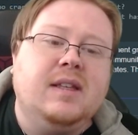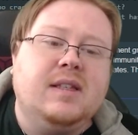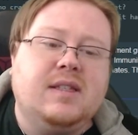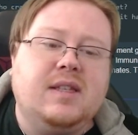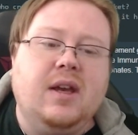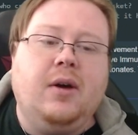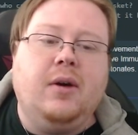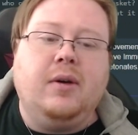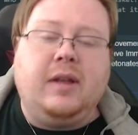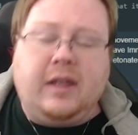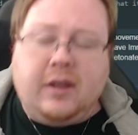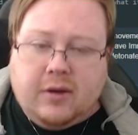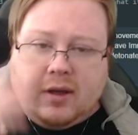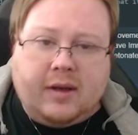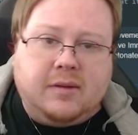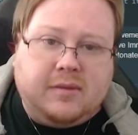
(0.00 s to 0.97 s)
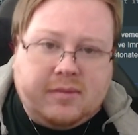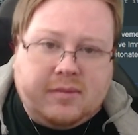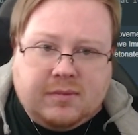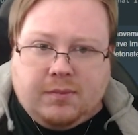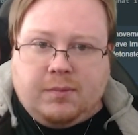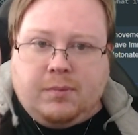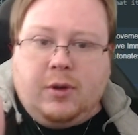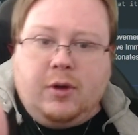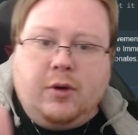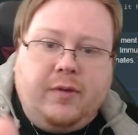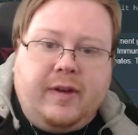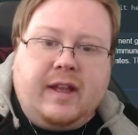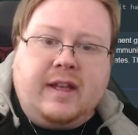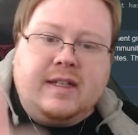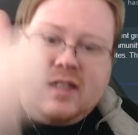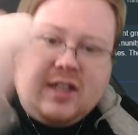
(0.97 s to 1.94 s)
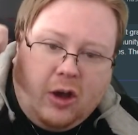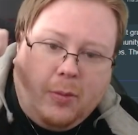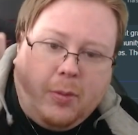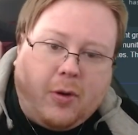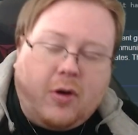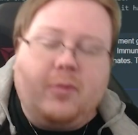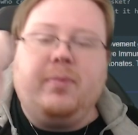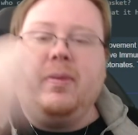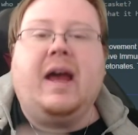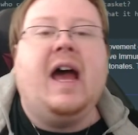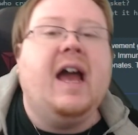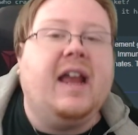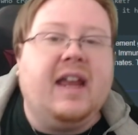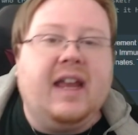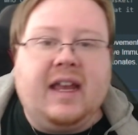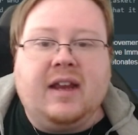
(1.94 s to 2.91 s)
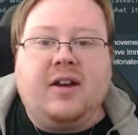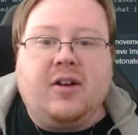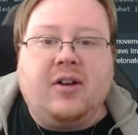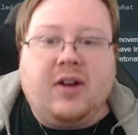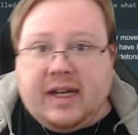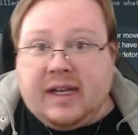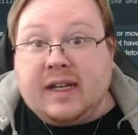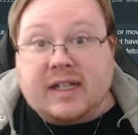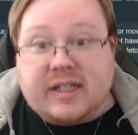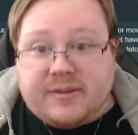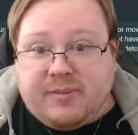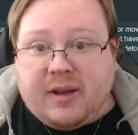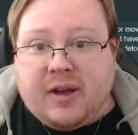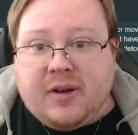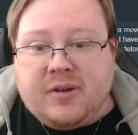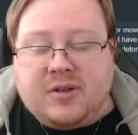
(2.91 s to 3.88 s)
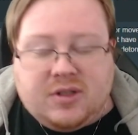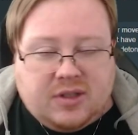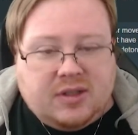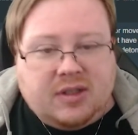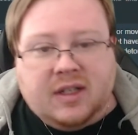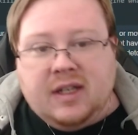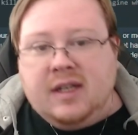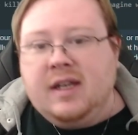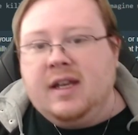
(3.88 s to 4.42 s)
So you can move in, teleport back, and create an explosion.